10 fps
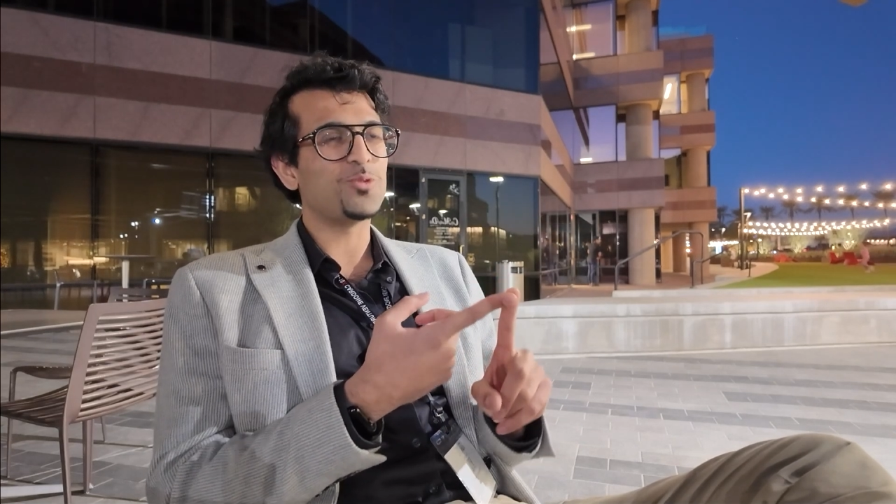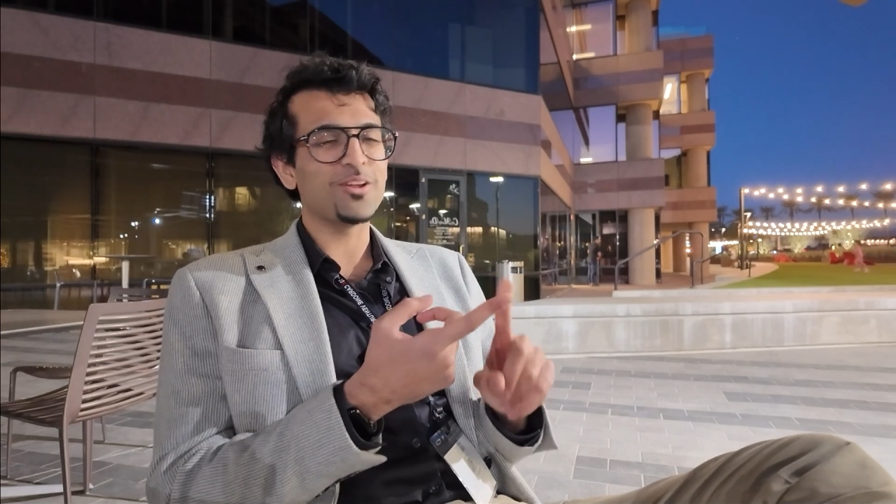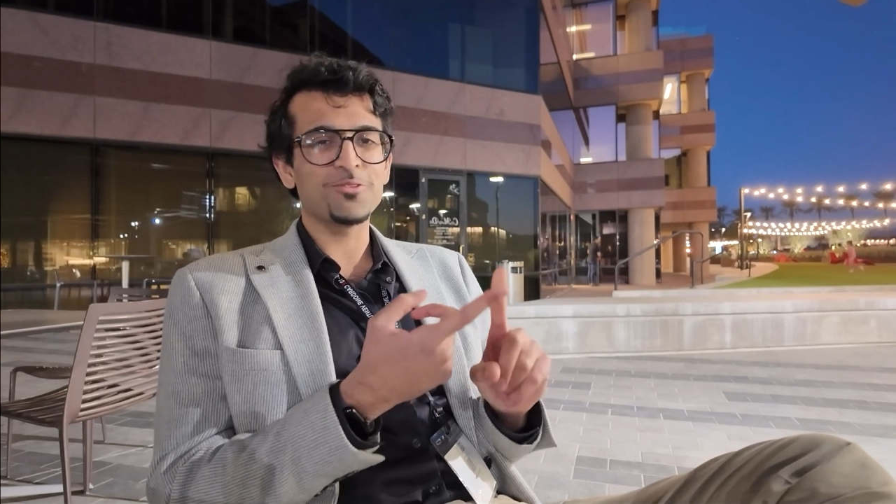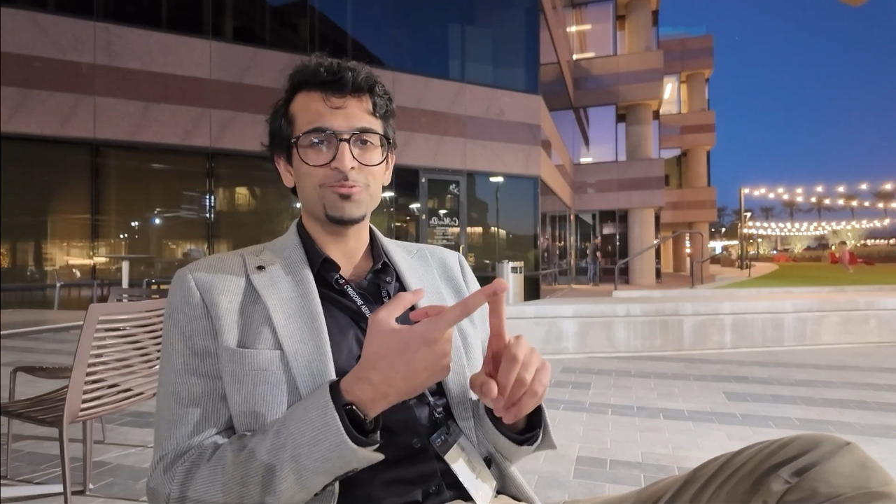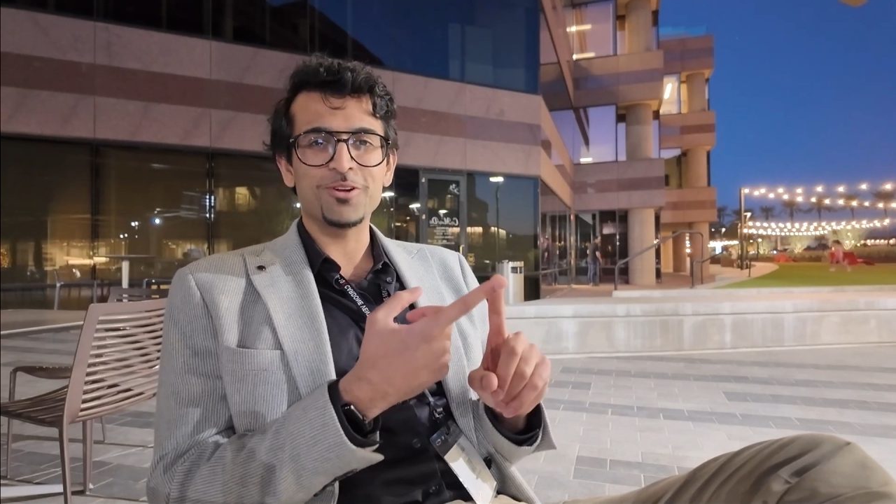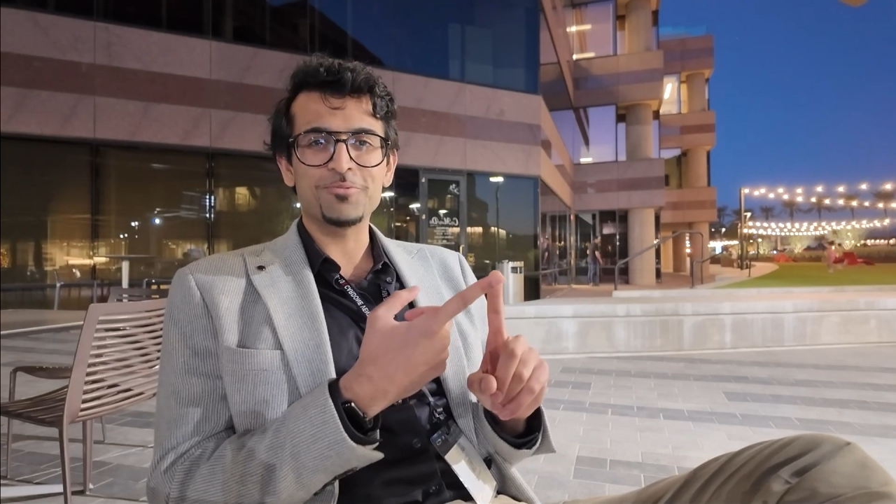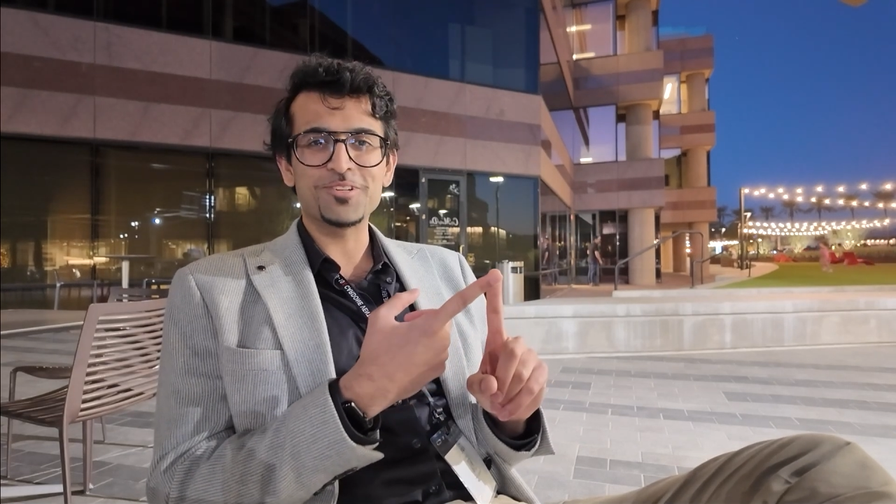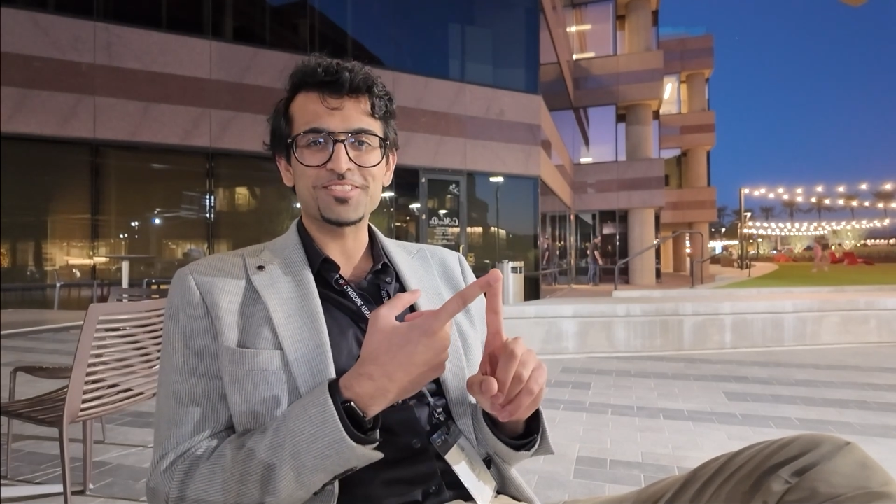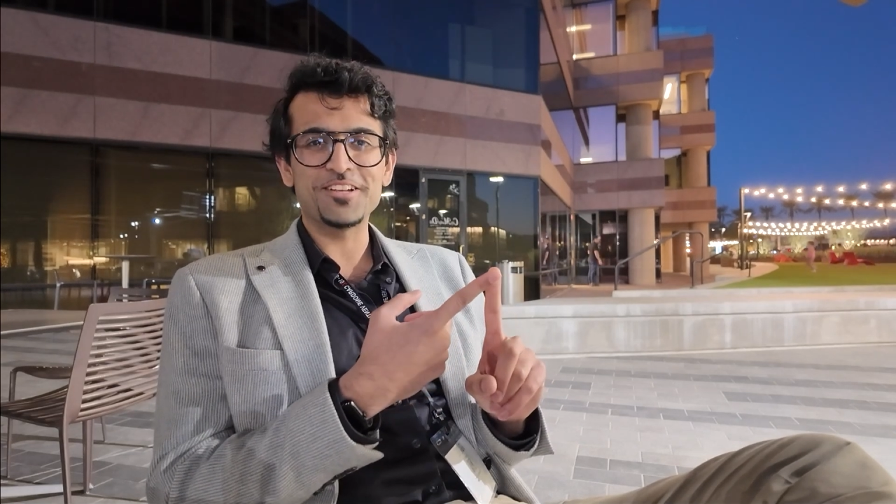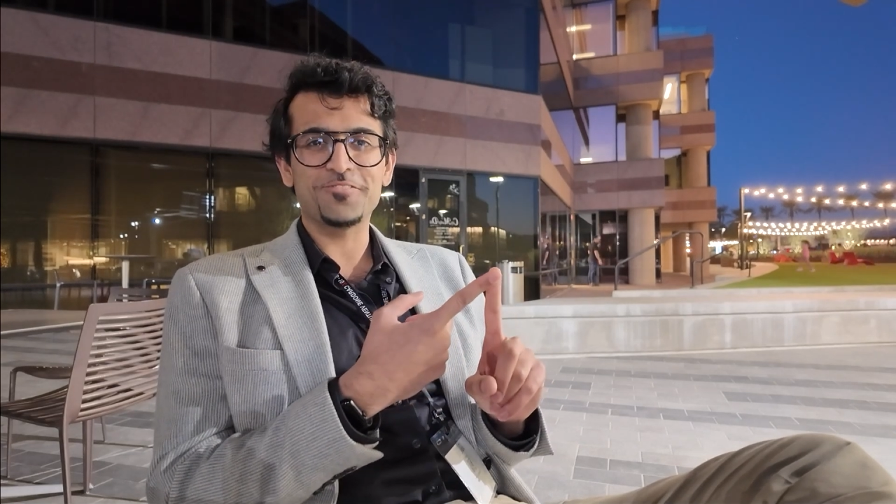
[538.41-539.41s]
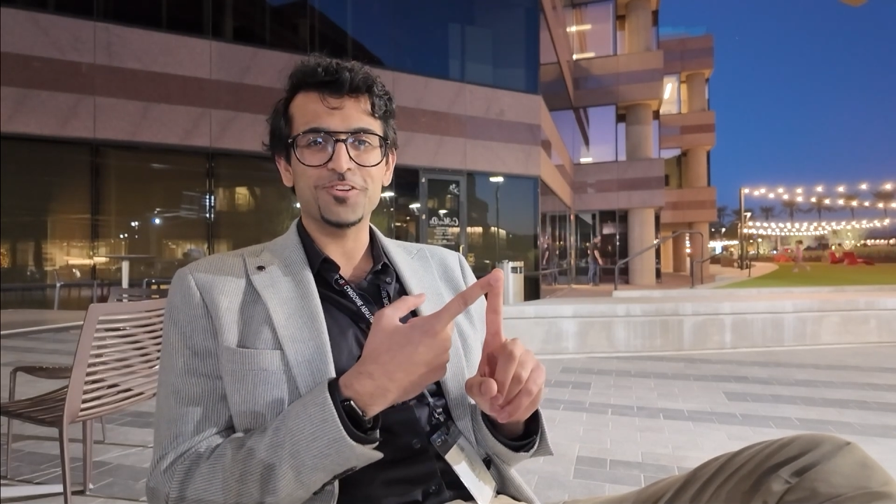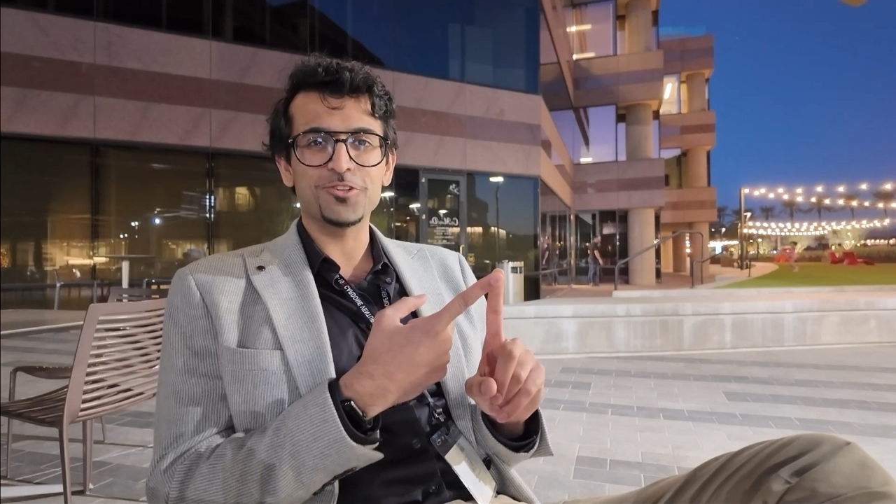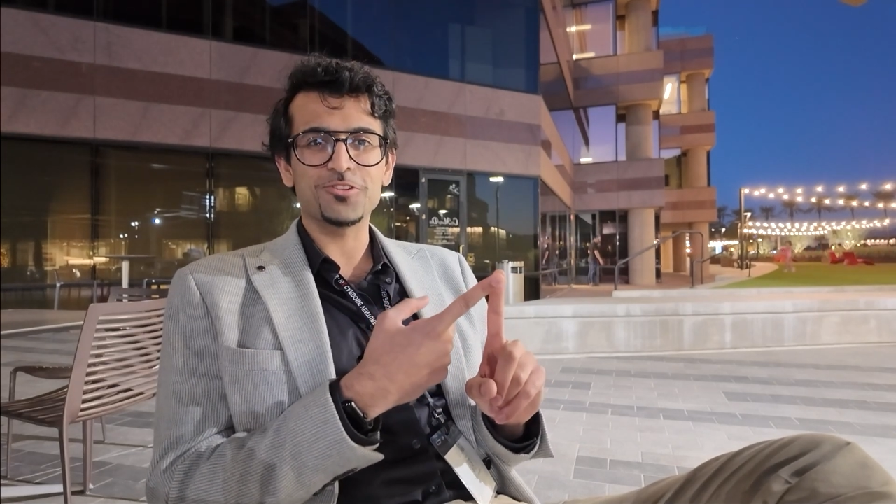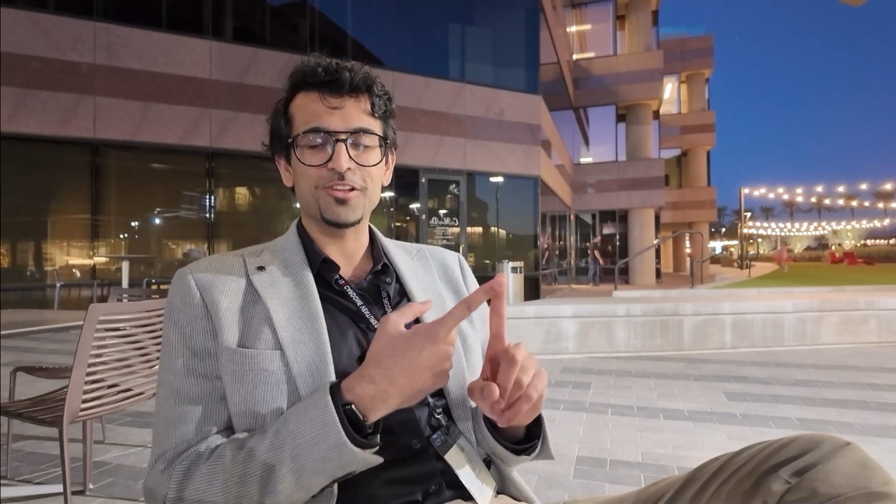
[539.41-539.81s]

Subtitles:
one person that fell a